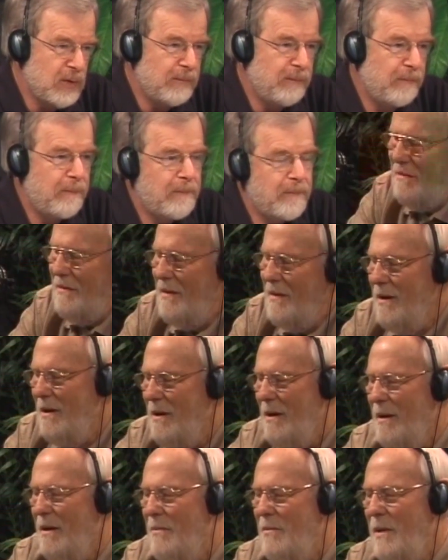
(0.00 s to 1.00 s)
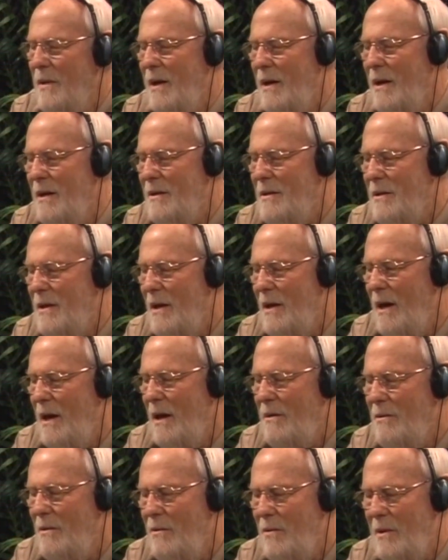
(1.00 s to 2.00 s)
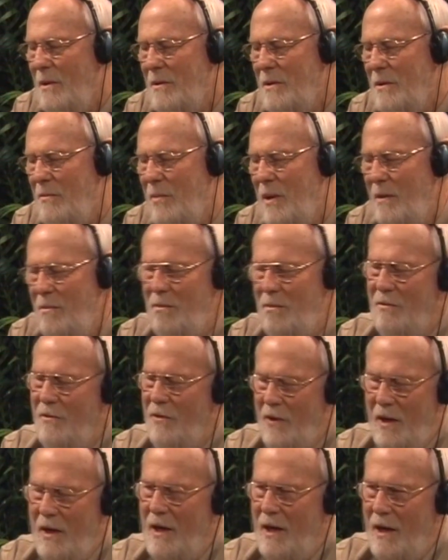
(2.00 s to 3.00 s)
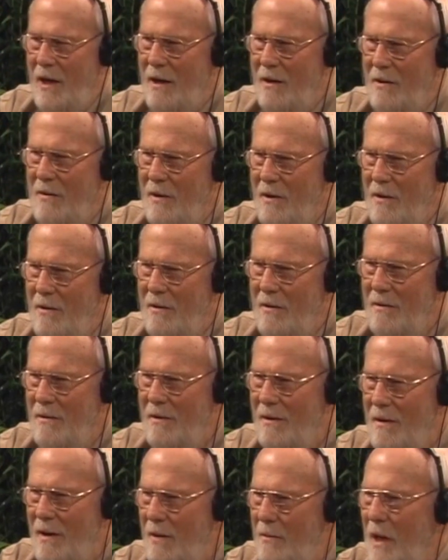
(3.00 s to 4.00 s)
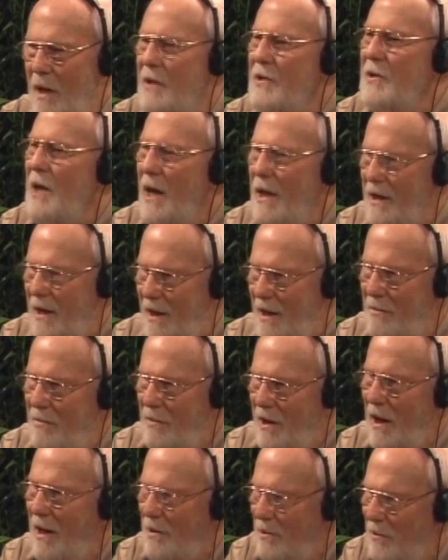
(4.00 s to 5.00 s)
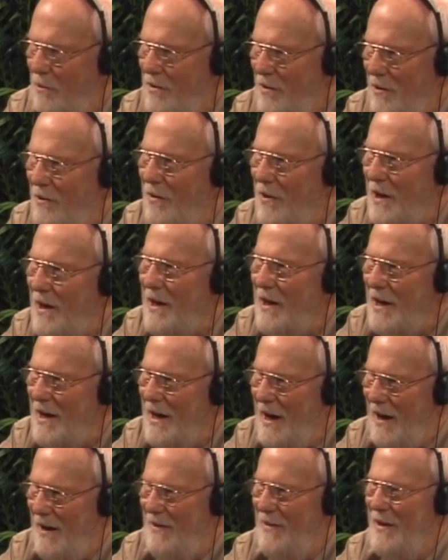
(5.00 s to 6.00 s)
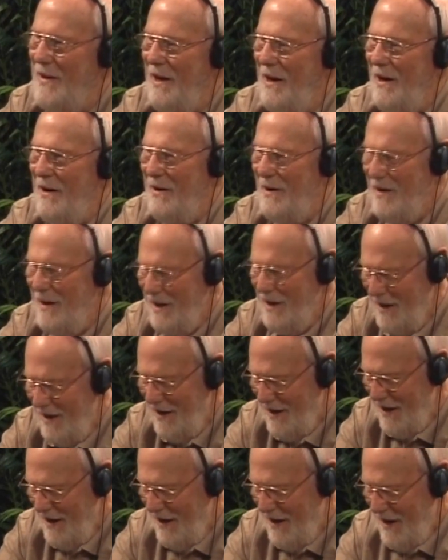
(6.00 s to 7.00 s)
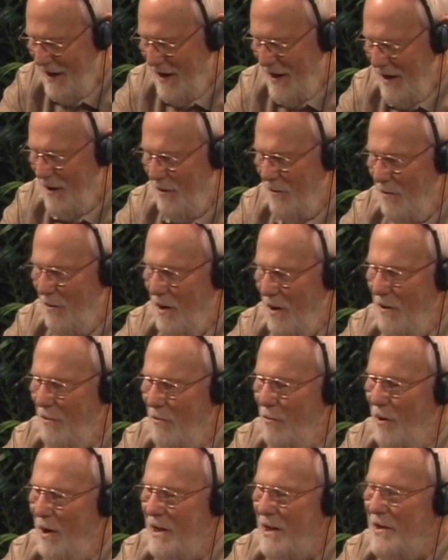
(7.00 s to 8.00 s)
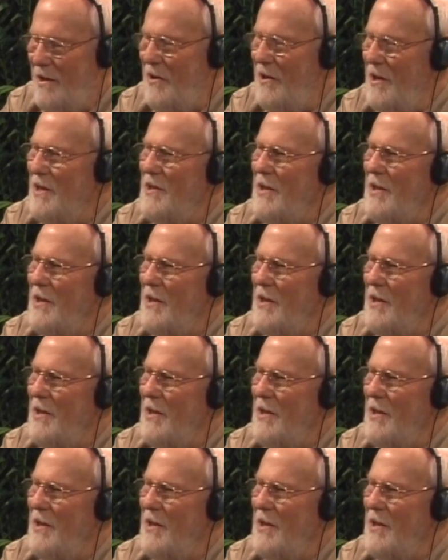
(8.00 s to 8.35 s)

Tom, because I know what some people are thinking out there. I'm not psychic, but I know what they're thinking out there. Well, what is this?